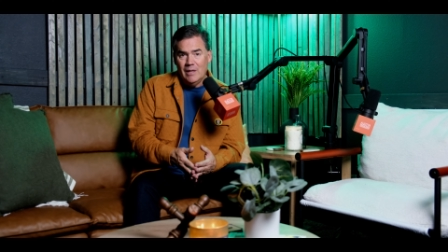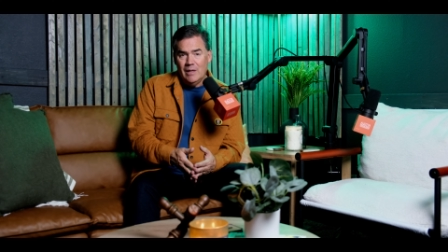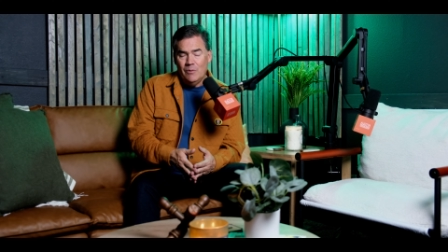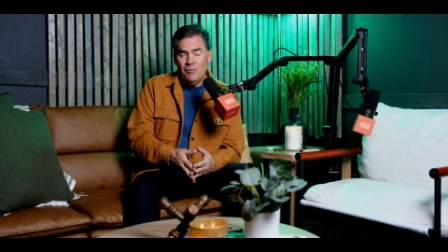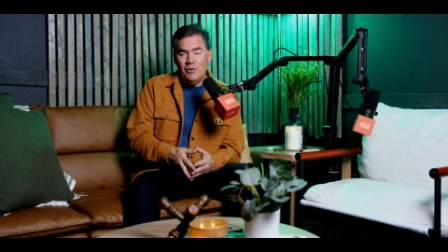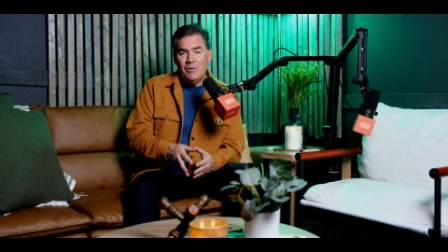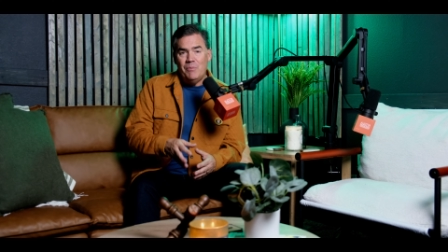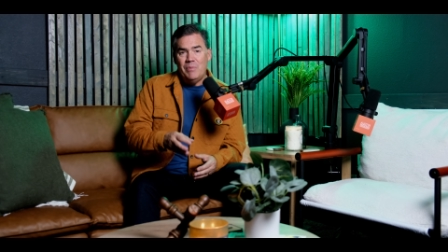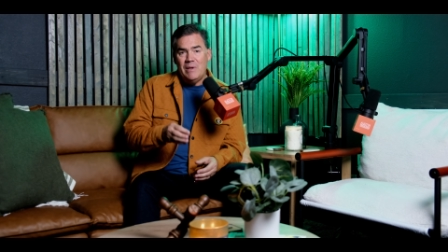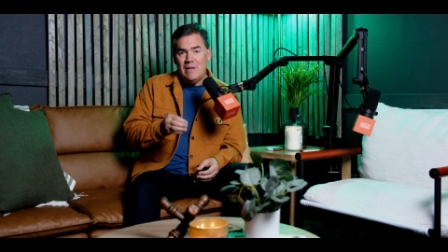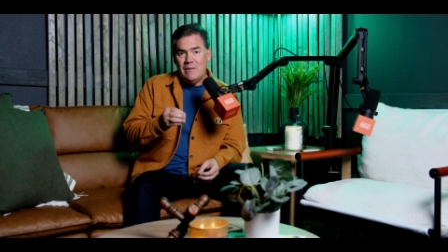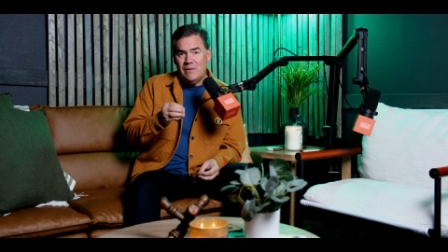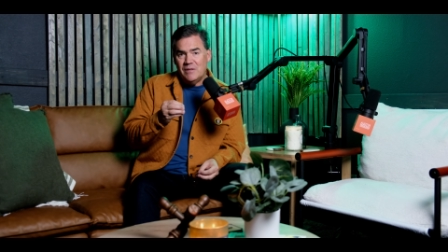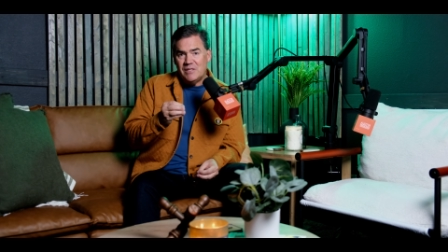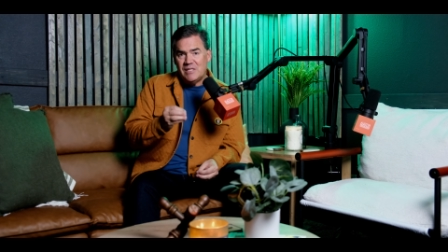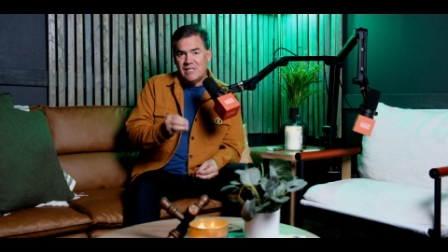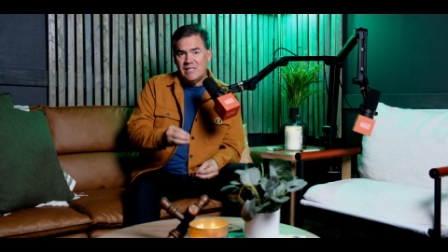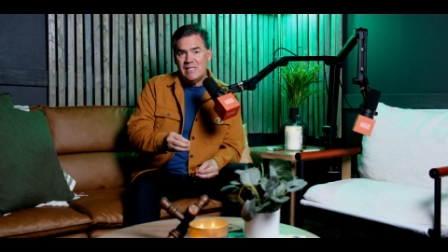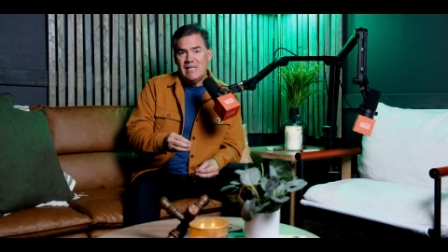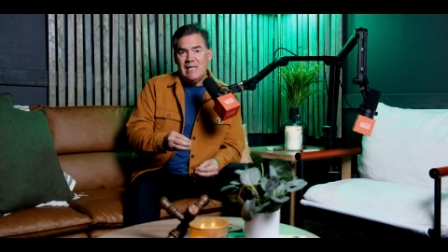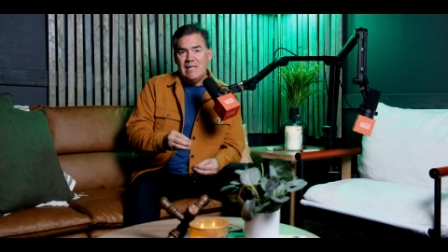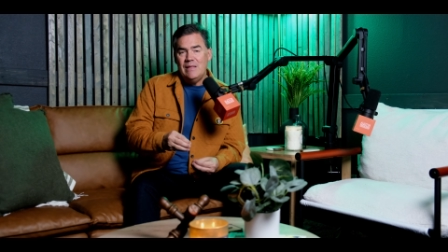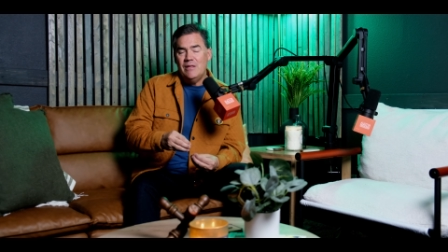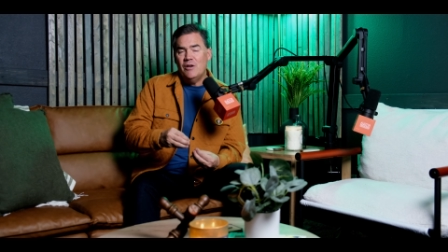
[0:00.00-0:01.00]
would be the
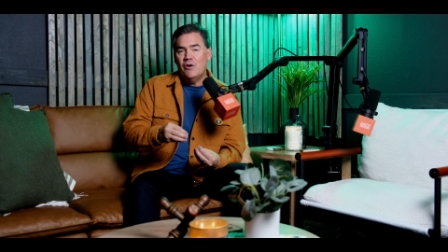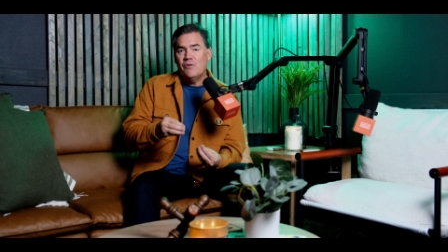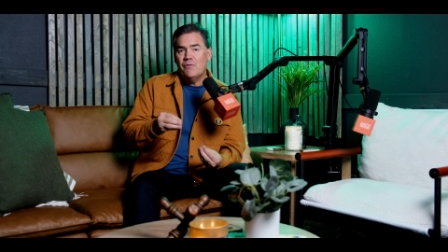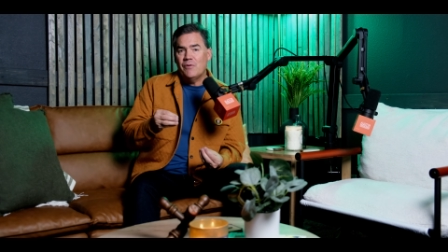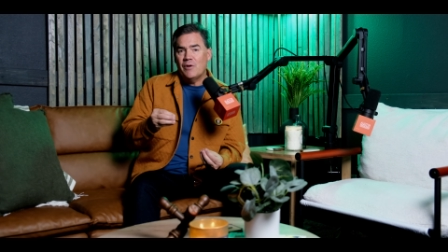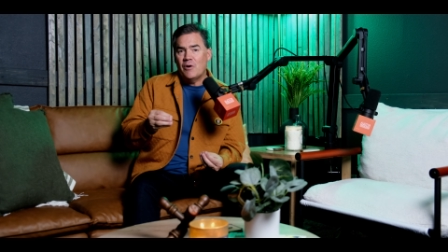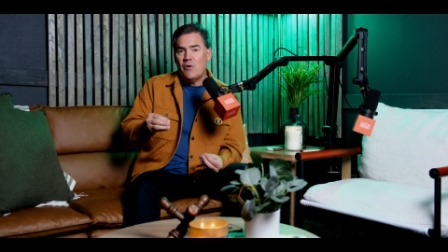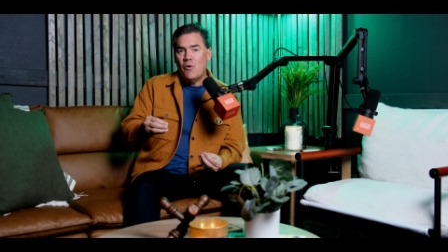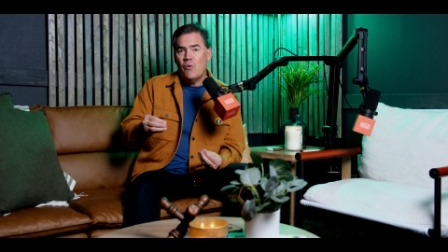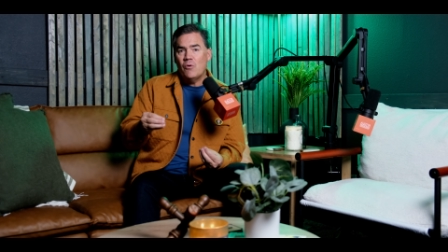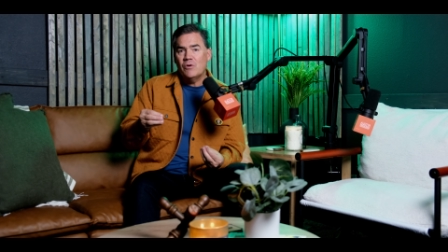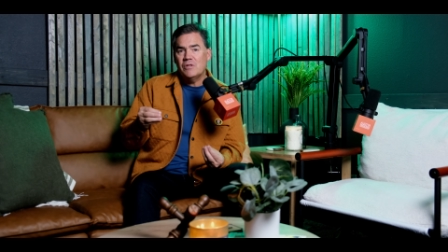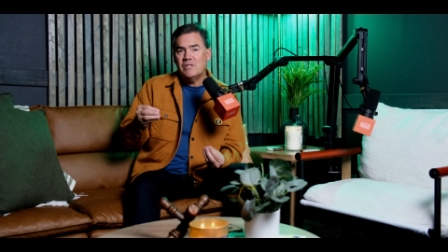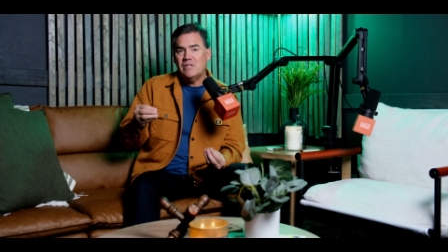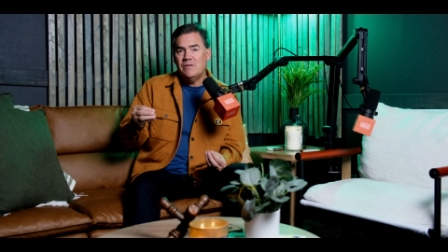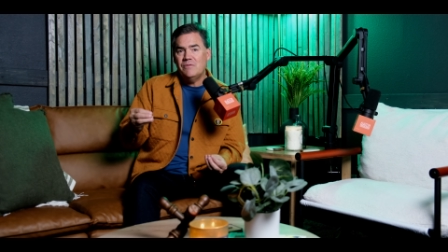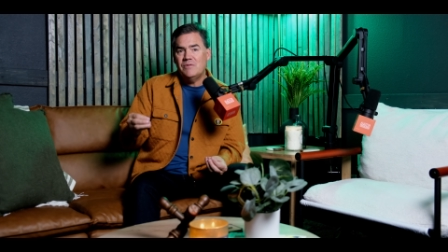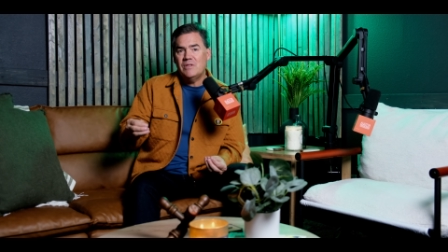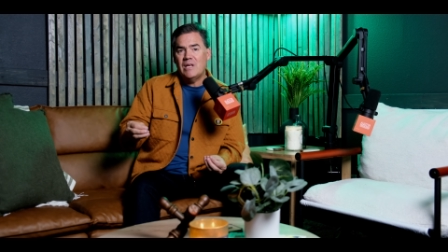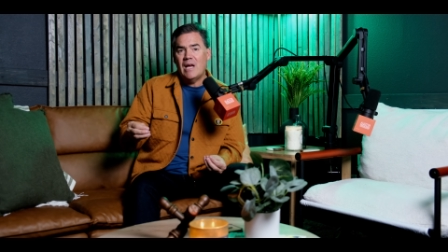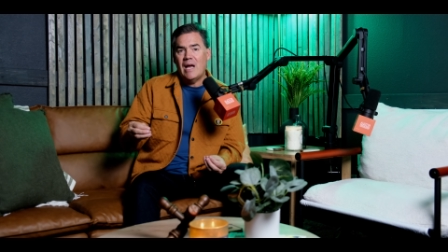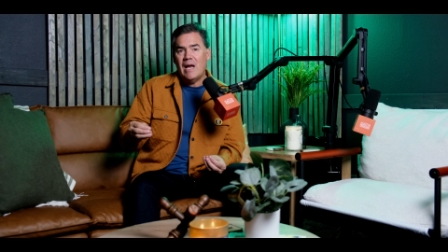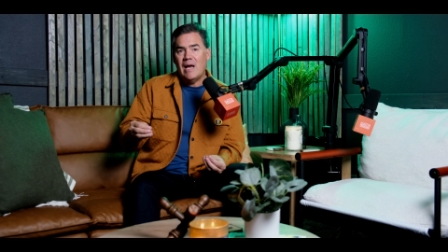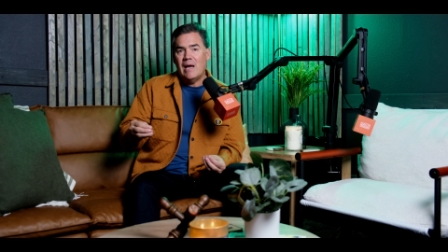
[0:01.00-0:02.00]
seed that over the course
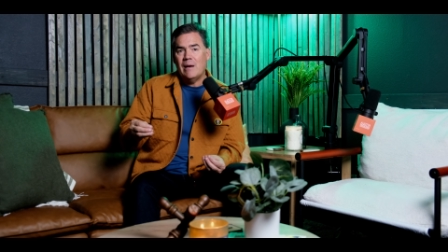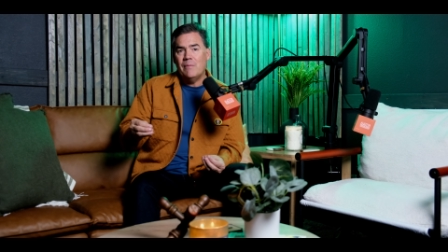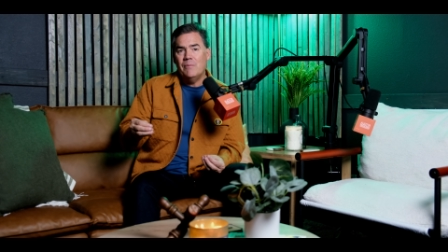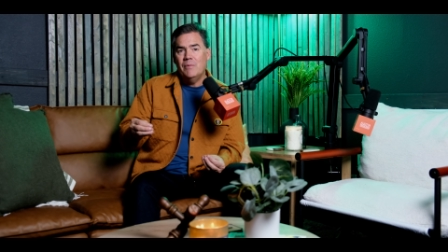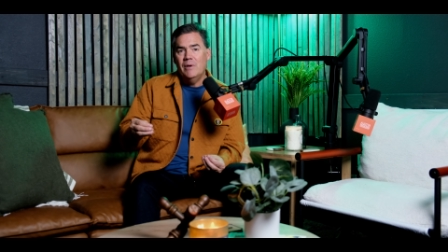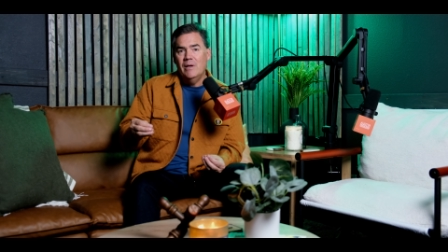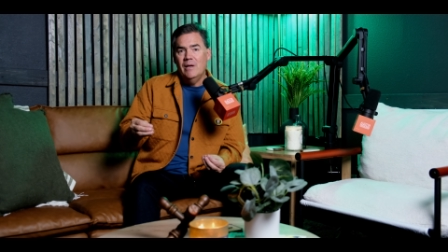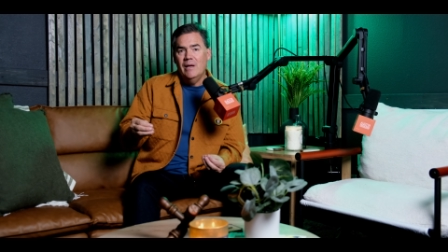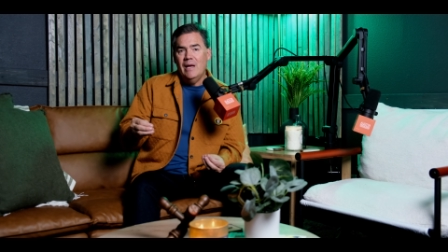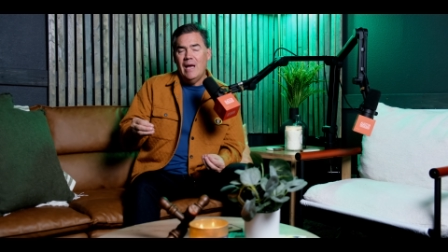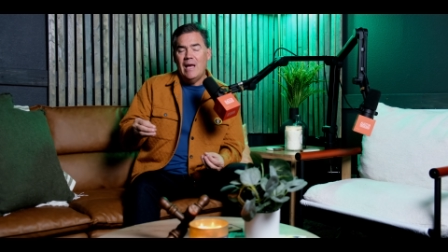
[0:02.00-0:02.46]
of time